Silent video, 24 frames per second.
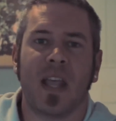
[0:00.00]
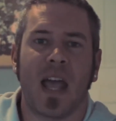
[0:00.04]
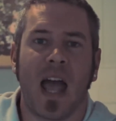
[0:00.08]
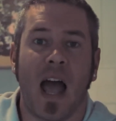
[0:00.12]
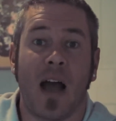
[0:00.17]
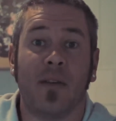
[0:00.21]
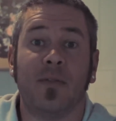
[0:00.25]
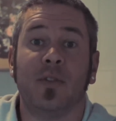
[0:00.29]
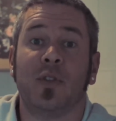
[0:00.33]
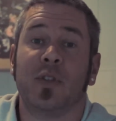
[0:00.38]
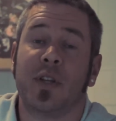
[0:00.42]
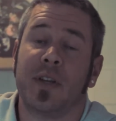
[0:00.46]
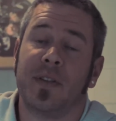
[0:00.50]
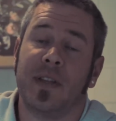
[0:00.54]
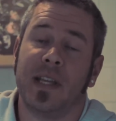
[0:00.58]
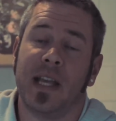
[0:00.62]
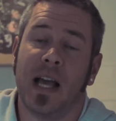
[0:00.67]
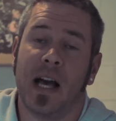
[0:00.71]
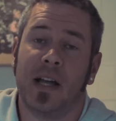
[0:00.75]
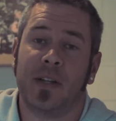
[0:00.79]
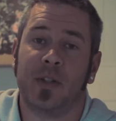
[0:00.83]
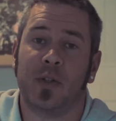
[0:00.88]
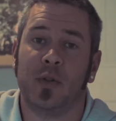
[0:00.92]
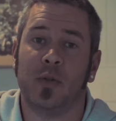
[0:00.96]
Have a look at the
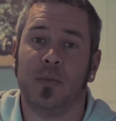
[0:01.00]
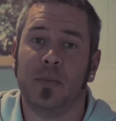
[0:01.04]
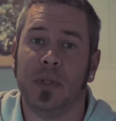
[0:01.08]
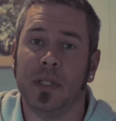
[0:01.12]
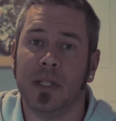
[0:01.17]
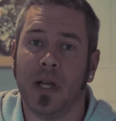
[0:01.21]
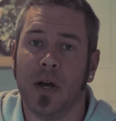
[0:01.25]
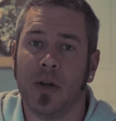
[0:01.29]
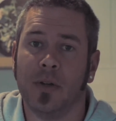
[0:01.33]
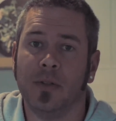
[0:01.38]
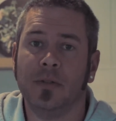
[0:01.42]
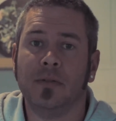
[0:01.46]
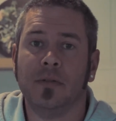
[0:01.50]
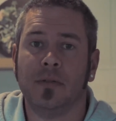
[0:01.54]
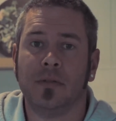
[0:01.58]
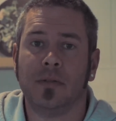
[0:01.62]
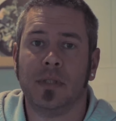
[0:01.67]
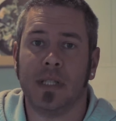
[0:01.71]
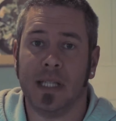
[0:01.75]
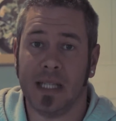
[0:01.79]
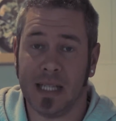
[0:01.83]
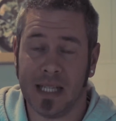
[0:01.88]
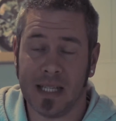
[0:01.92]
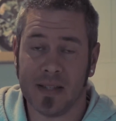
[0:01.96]
article below.
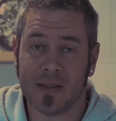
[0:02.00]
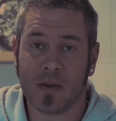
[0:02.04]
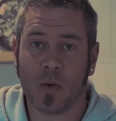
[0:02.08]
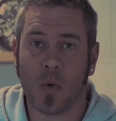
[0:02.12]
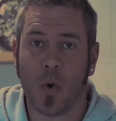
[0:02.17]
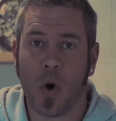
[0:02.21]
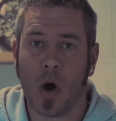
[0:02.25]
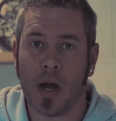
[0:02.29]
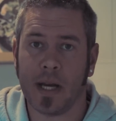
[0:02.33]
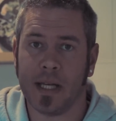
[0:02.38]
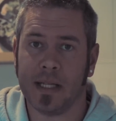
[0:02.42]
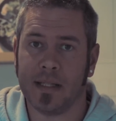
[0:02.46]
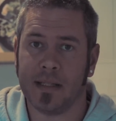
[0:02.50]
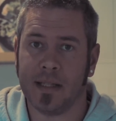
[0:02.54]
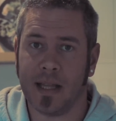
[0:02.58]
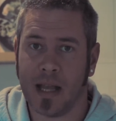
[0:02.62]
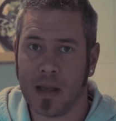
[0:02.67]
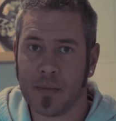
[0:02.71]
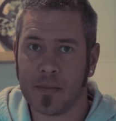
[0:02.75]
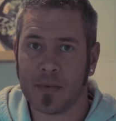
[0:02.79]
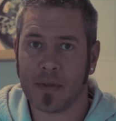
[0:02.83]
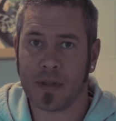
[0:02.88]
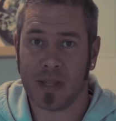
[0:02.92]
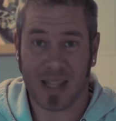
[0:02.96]
It is quite in
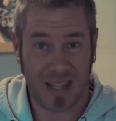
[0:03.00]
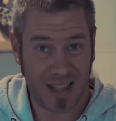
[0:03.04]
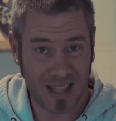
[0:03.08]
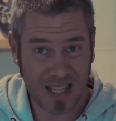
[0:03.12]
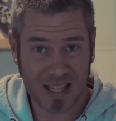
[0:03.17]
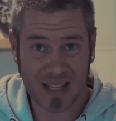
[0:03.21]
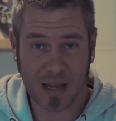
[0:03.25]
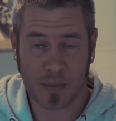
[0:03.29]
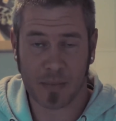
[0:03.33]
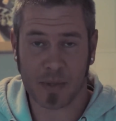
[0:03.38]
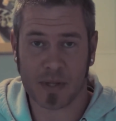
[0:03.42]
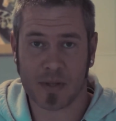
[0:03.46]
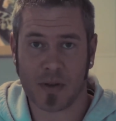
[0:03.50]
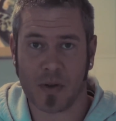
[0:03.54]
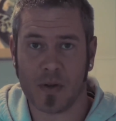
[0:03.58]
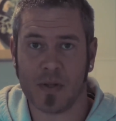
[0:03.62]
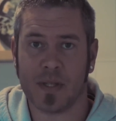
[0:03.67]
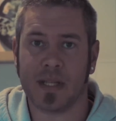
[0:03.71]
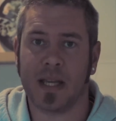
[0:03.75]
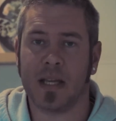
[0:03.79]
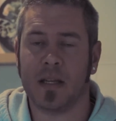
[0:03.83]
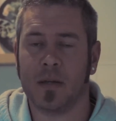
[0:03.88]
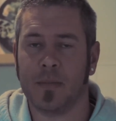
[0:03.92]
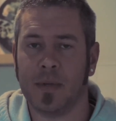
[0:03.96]
depth. This episode
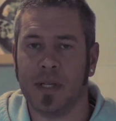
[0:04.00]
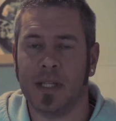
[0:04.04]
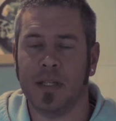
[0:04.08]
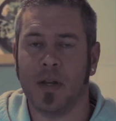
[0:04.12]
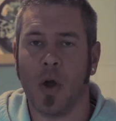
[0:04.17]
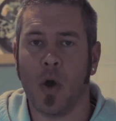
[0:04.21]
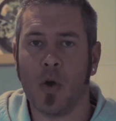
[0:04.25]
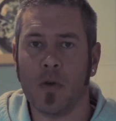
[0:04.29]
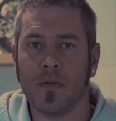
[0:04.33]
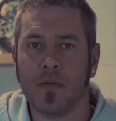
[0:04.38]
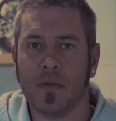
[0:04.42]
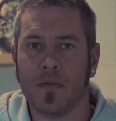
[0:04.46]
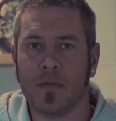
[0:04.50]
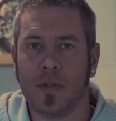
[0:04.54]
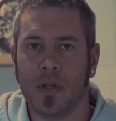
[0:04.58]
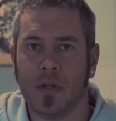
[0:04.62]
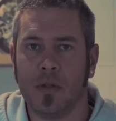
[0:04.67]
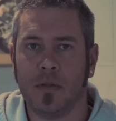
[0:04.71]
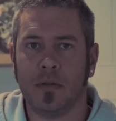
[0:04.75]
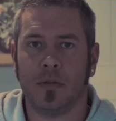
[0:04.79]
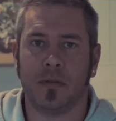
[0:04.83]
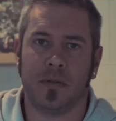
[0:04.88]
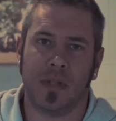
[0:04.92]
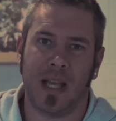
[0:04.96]
is going to be an
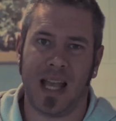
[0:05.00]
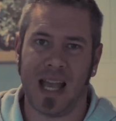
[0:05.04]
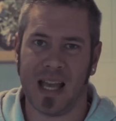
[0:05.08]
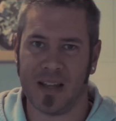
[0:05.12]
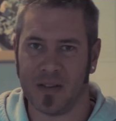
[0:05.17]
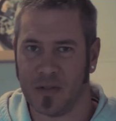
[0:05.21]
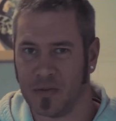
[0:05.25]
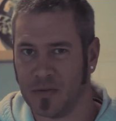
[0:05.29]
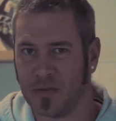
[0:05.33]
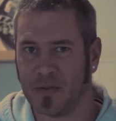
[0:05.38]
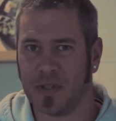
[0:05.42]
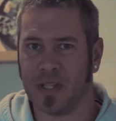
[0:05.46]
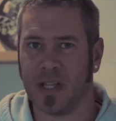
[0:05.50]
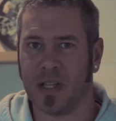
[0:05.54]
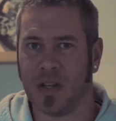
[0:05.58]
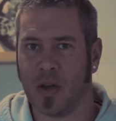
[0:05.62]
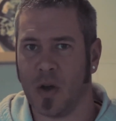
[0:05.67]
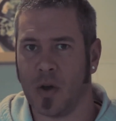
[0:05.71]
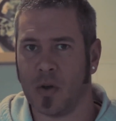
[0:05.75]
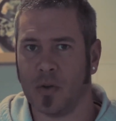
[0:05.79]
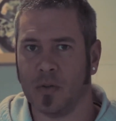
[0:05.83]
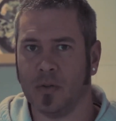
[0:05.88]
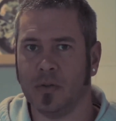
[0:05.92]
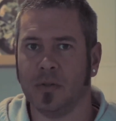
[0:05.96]
overview and a
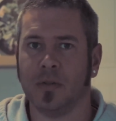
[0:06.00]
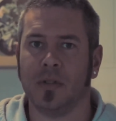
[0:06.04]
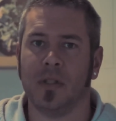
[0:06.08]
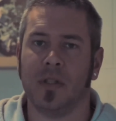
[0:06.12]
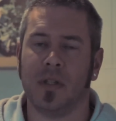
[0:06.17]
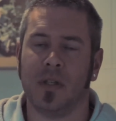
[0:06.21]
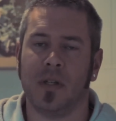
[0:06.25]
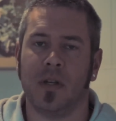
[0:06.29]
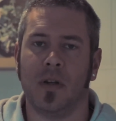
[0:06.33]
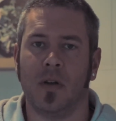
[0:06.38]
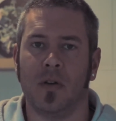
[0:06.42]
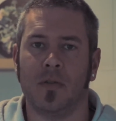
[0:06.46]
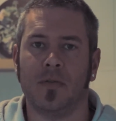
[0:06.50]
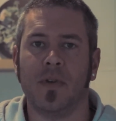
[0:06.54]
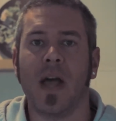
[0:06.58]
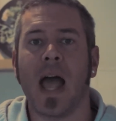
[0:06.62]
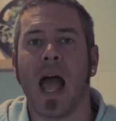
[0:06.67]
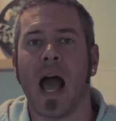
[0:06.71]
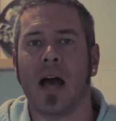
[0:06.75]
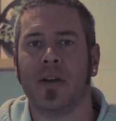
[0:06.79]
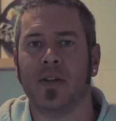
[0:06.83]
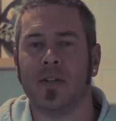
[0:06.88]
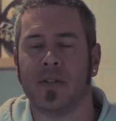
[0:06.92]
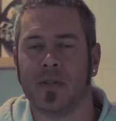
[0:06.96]
video of
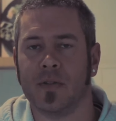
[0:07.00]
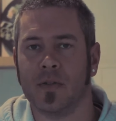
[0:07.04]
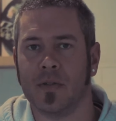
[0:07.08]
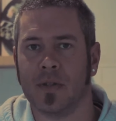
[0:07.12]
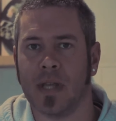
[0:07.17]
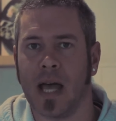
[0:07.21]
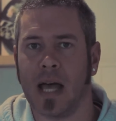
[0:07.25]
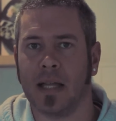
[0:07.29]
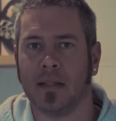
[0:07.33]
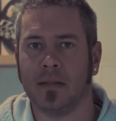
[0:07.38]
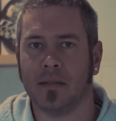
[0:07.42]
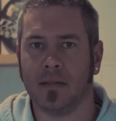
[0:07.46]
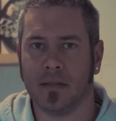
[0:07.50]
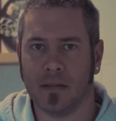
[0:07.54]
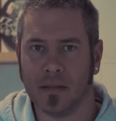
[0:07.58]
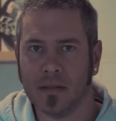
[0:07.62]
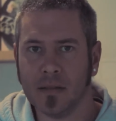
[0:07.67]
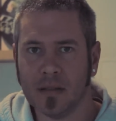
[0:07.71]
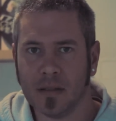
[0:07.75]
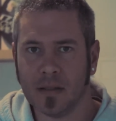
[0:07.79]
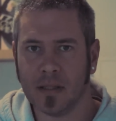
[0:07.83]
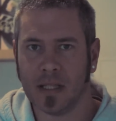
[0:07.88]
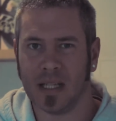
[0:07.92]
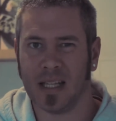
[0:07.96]
how to do that
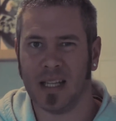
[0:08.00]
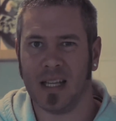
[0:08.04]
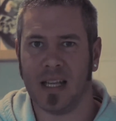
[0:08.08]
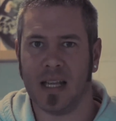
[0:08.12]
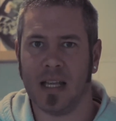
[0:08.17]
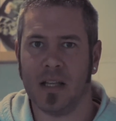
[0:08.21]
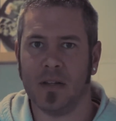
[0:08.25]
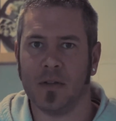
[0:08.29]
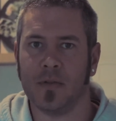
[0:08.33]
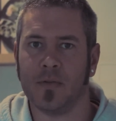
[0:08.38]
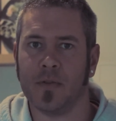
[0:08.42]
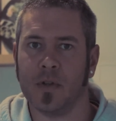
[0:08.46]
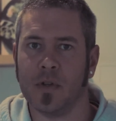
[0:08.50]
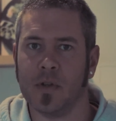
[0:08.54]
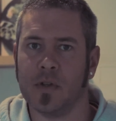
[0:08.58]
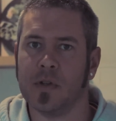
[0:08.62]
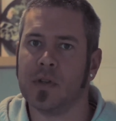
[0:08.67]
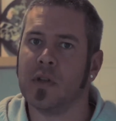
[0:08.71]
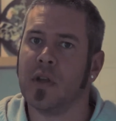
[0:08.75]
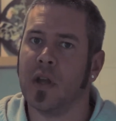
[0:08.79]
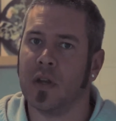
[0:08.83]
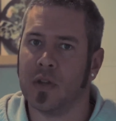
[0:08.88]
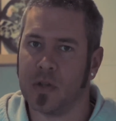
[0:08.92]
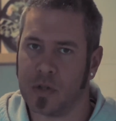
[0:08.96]
in a few
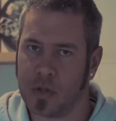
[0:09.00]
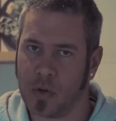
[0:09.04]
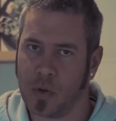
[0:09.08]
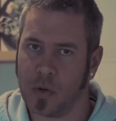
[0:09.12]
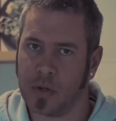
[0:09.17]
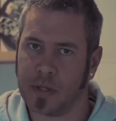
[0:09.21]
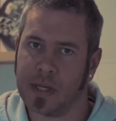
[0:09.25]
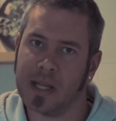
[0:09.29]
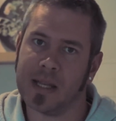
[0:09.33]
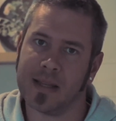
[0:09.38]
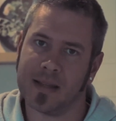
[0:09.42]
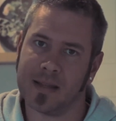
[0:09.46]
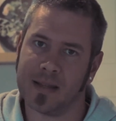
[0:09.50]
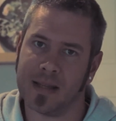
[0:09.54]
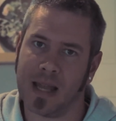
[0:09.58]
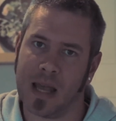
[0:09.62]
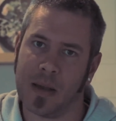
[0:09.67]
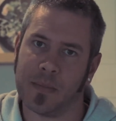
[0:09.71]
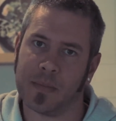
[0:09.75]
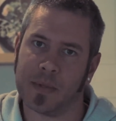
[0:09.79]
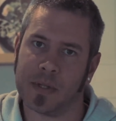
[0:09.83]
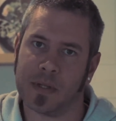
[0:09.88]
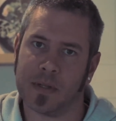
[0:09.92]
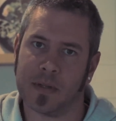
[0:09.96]
short
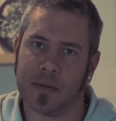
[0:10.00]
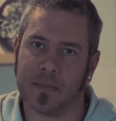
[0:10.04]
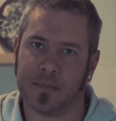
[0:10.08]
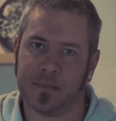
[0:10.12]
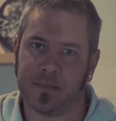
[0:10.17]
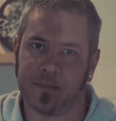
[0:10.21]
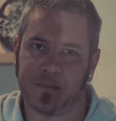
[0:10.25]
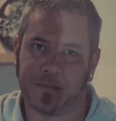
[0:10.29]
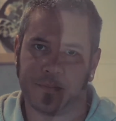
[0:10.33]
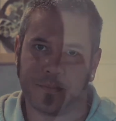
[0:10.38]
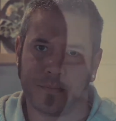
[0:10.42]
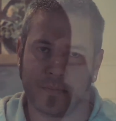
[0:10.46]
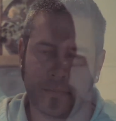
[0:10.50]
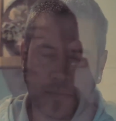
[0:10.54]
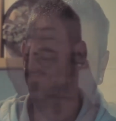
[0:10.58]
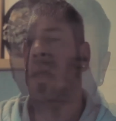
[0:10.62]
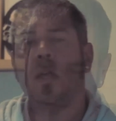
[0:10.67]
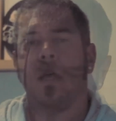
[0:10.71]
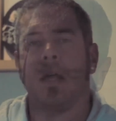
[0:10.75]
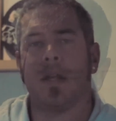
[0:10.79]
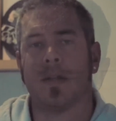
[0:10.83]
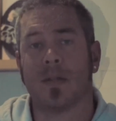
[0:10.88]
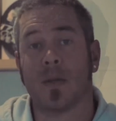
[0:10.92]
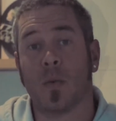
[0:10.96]
steps.
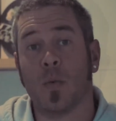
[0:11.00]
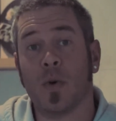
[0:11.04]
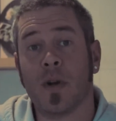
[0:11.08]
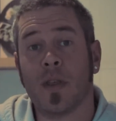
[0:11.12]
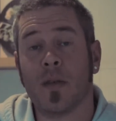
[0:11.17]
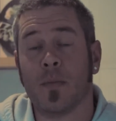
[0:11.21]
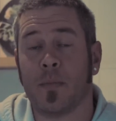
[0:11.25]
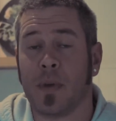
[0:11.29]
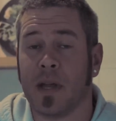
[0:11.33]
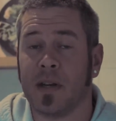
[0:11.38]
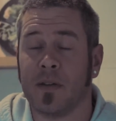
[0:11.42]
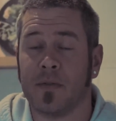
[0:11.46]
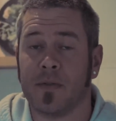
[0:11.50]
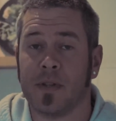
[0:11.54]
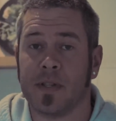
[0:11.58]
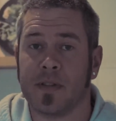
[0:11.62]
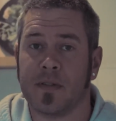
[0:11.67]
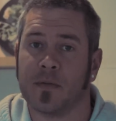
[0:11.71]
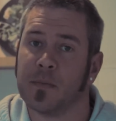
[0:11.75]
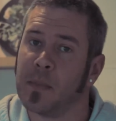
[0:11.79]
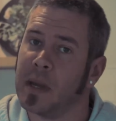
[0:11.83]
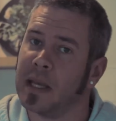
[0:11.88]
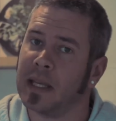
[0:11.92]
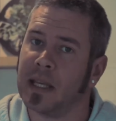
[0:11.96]
So what are the
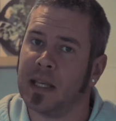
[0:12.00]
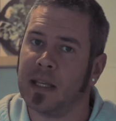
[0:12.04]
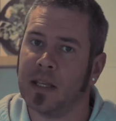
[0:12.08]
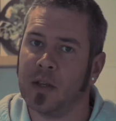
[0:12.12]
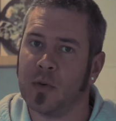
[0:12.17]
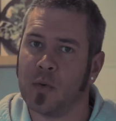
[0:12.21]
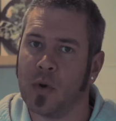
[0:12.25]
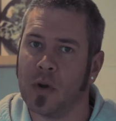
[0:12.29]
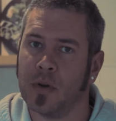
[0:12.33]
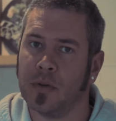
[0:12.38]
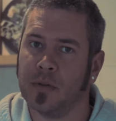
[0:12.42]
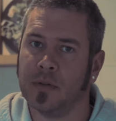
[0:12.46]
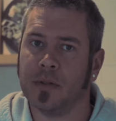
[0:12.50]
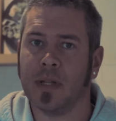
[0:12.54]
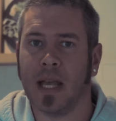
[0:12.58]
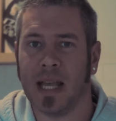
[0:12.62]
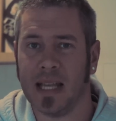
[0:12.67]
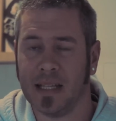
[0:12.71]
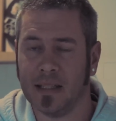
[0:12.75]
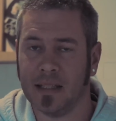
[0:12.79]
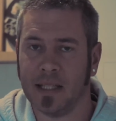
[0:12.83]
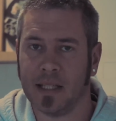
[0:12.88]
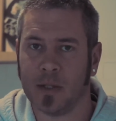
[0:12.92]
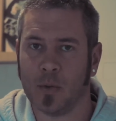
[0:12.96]
benefits of making your own
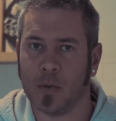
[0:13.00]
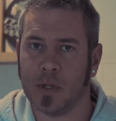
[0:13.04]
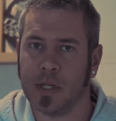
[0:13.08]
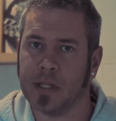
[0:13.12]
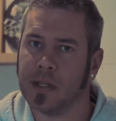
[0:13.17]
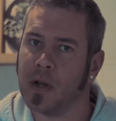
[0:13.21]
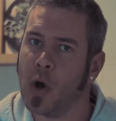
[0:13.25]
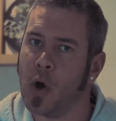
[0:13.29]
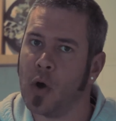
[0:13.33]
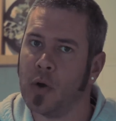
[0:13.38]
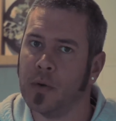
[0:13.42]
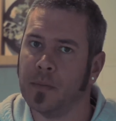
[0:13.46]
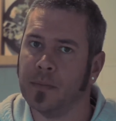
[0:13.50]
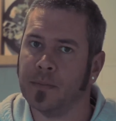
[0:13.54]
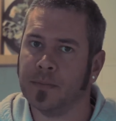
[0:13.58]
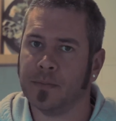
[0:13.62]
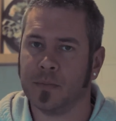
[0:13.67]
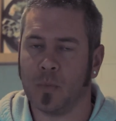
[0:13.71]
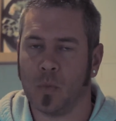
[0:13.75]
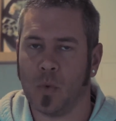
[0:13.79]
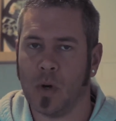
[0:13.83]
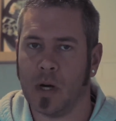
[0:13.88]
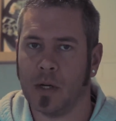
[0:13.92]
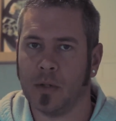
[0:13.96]
e-liquid at home?
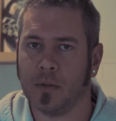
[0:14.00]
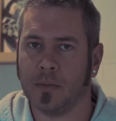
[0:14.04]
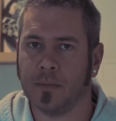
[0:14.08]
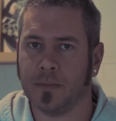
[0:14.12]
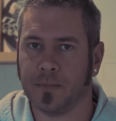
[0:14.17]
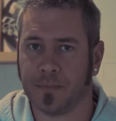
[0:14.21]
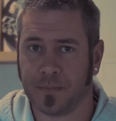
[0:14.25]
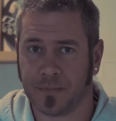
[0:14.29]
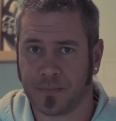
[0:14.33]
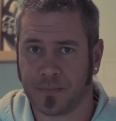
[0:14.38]
Well,